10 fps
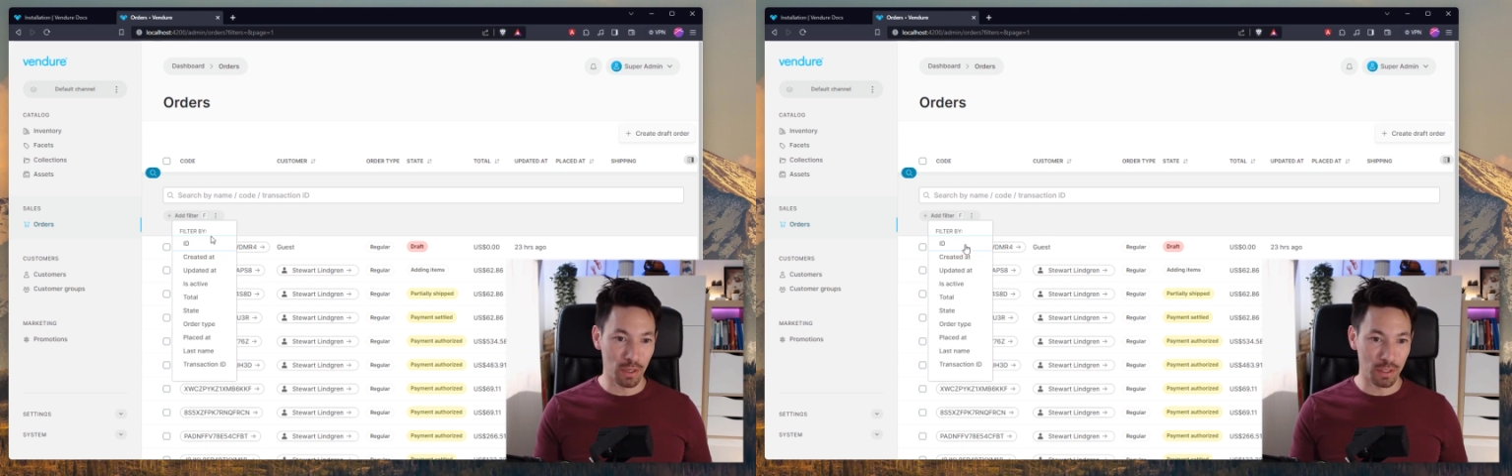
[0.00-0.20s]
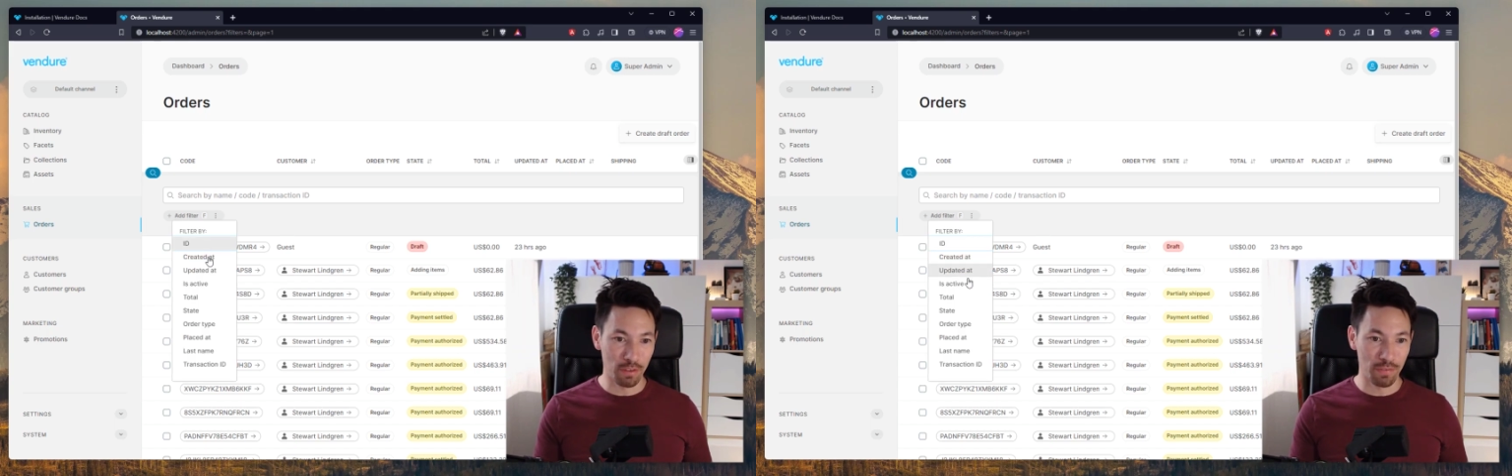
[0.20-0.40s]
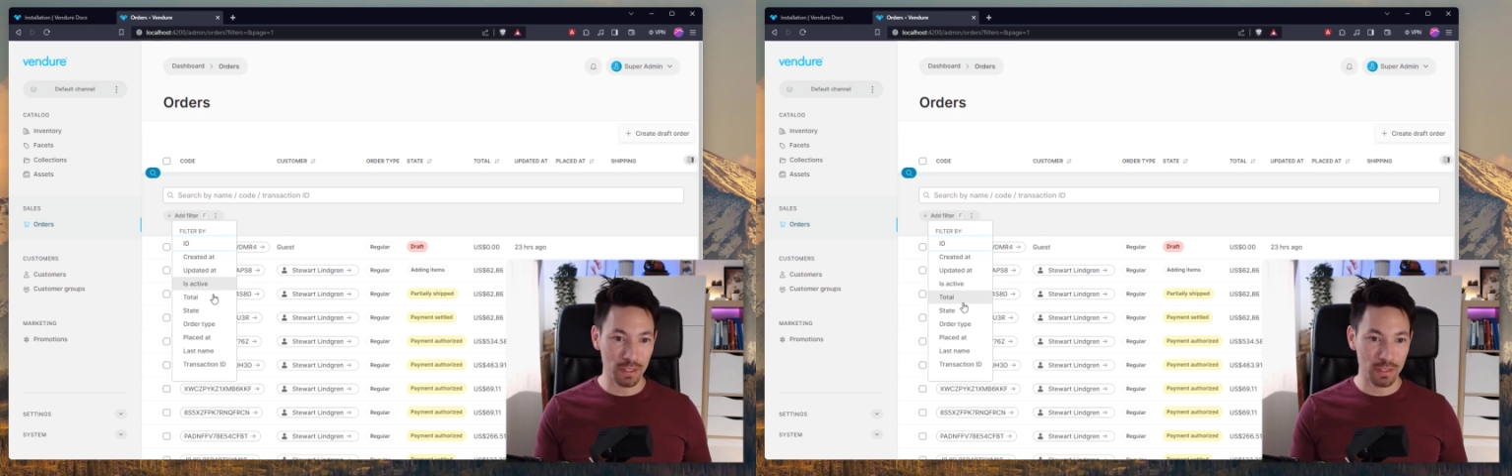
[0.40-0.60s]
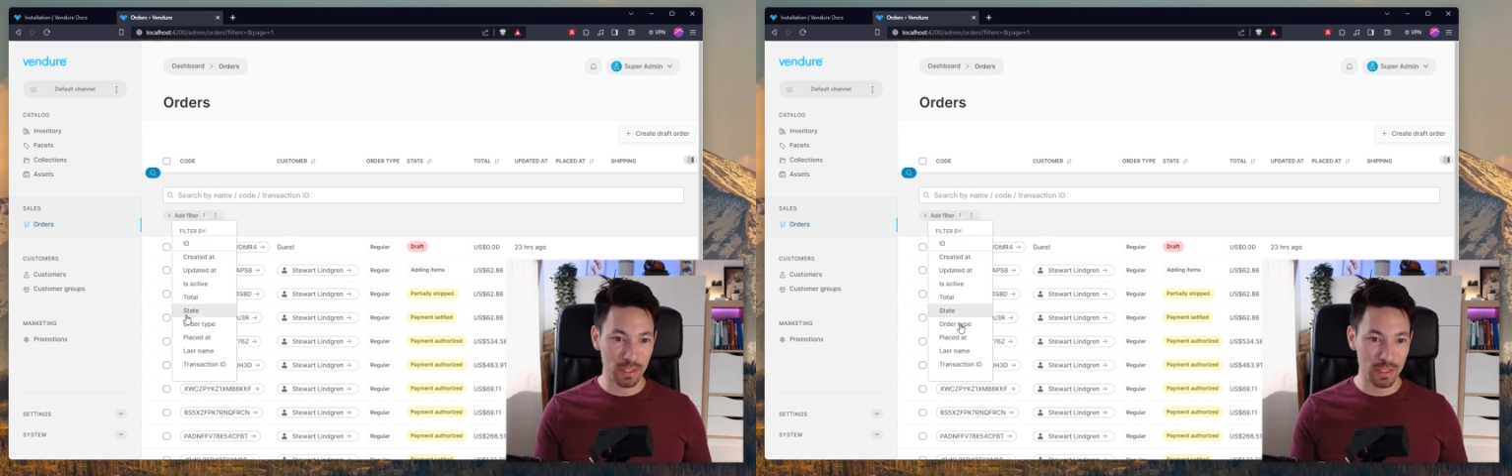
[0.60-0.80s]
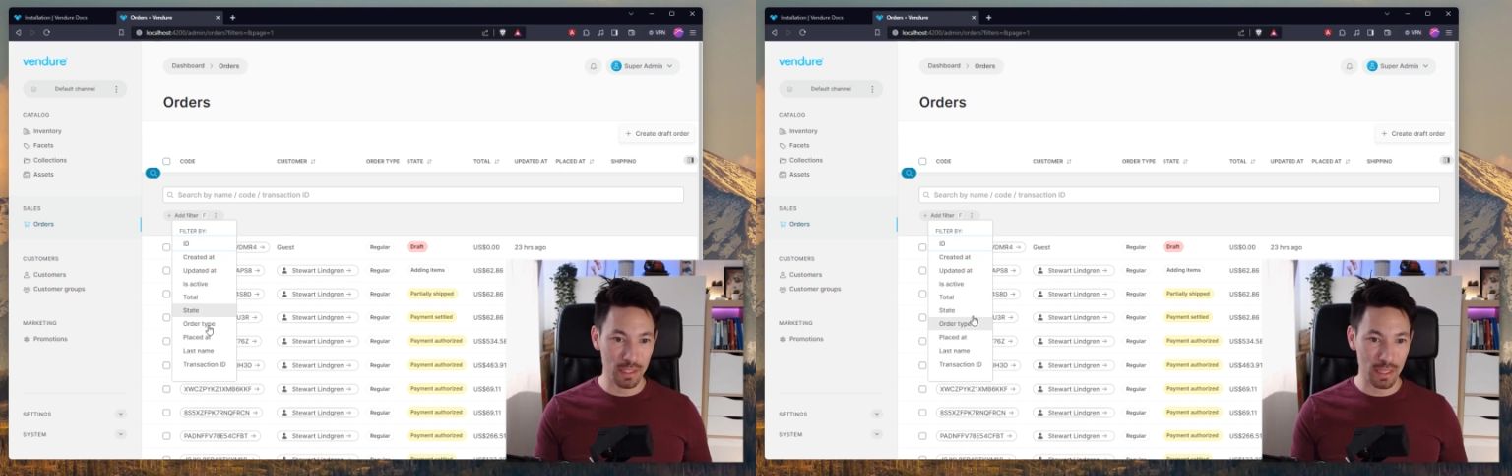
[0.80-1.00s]
on the
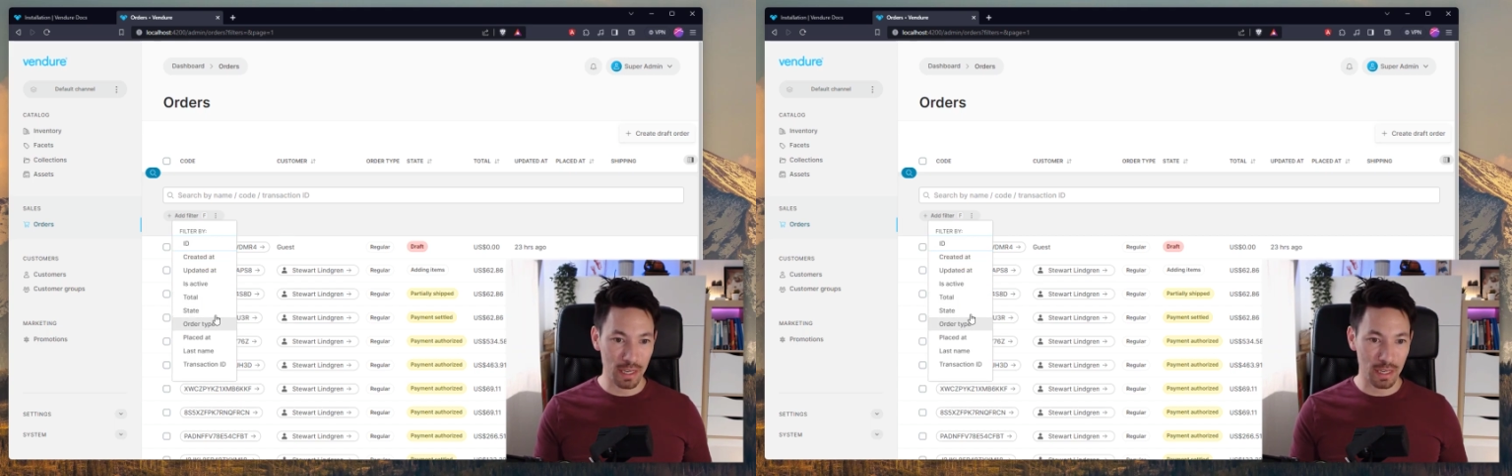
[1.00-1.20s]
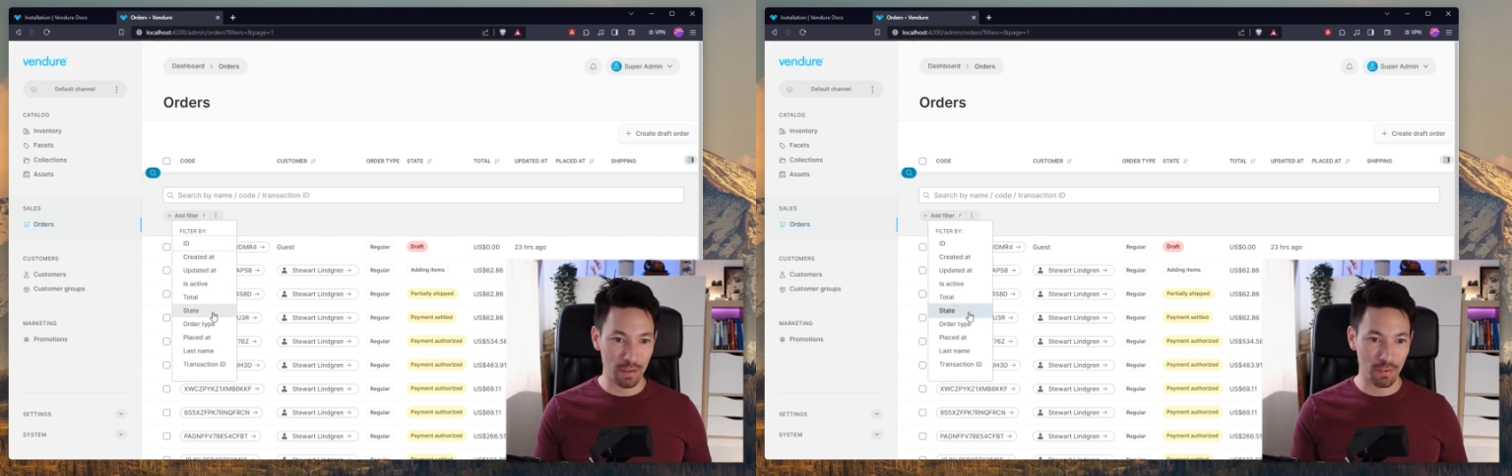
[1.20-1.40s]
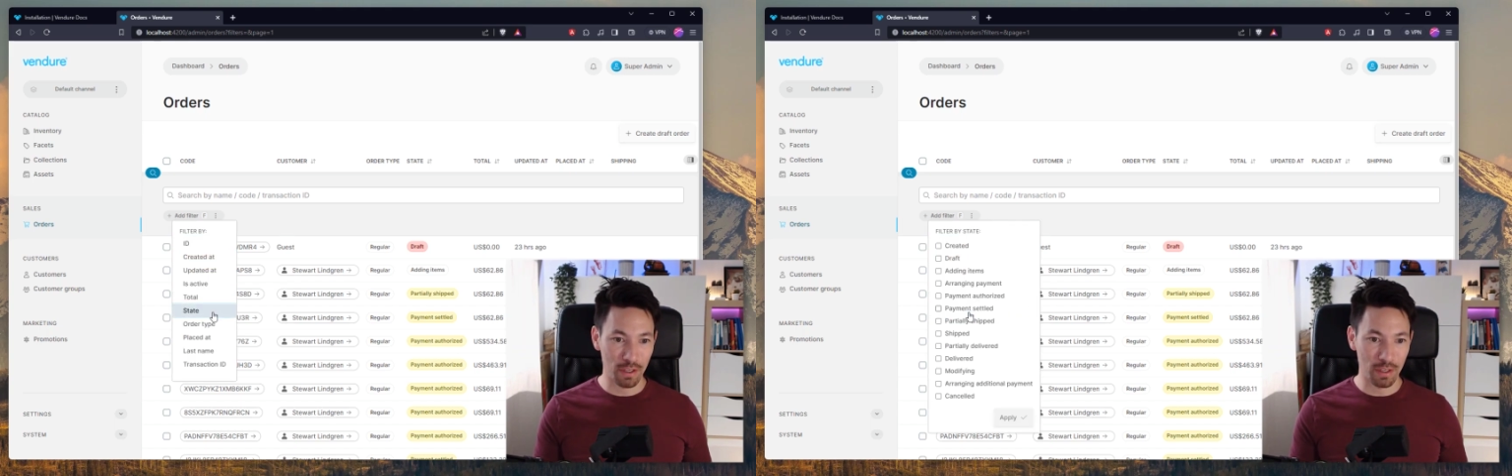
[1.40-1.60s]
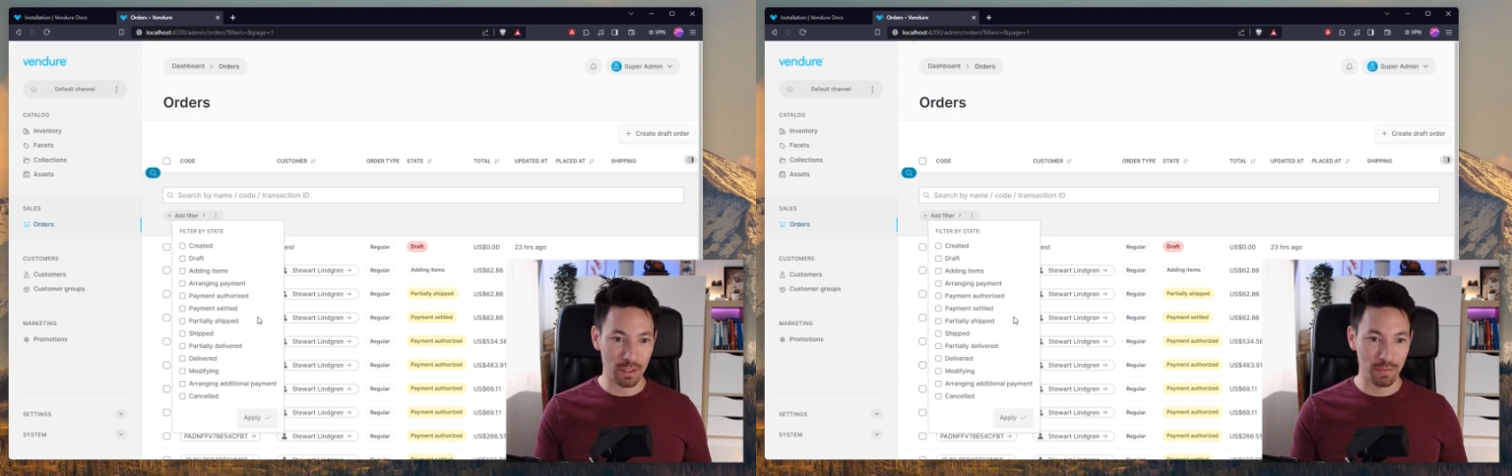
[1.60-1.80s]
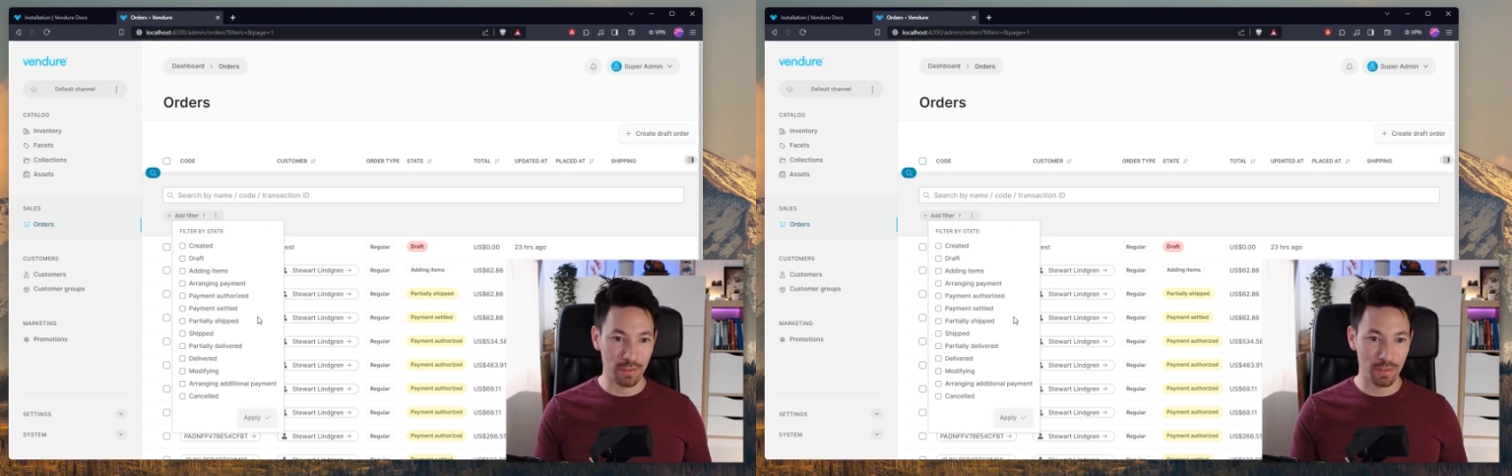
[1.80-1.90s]
filters and I've got to